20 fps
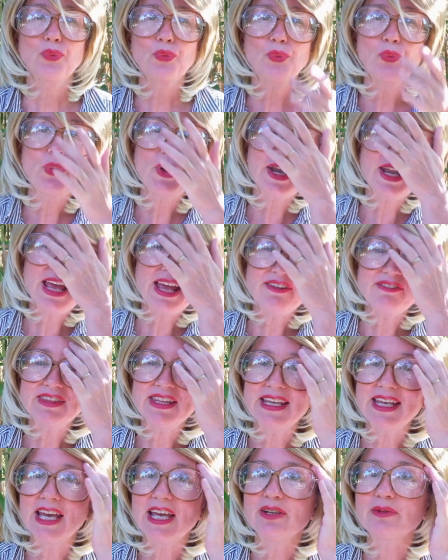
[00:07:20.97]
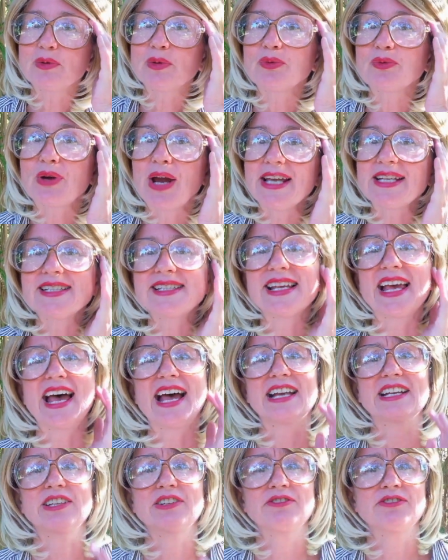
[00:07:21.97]
What have the animal rights
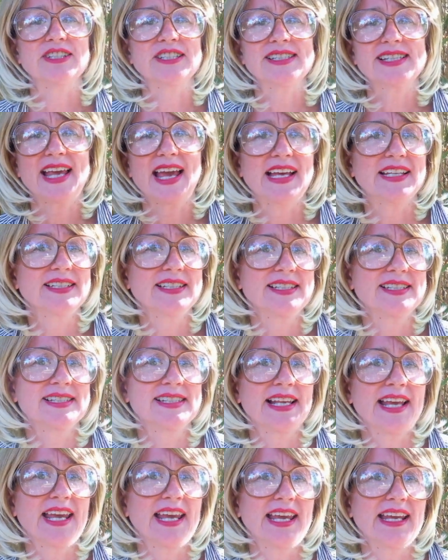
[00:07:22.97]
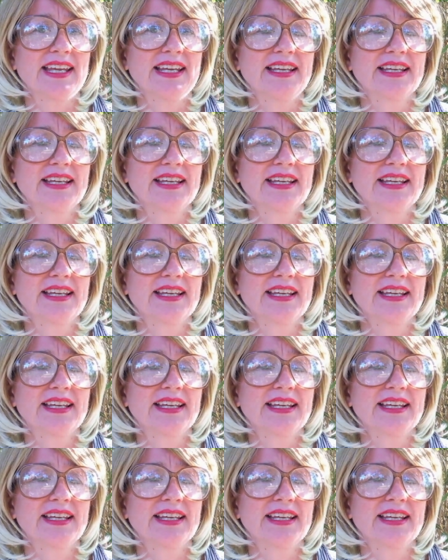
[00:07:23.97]
activists had to say?